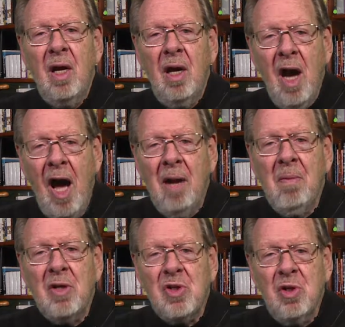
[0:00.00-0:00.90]
God
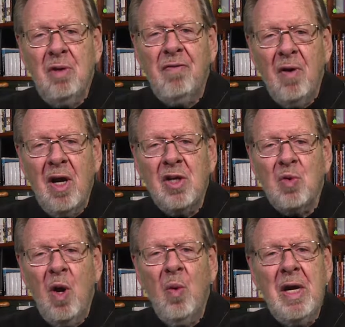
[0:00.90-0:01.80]
must do for us
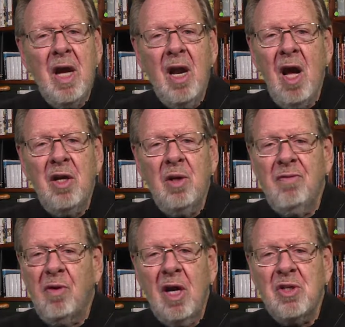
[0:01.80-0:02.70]
what we cannot do
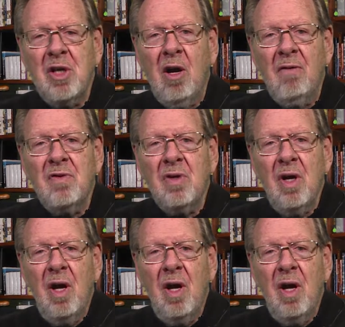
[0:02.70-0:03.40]
for ourselves.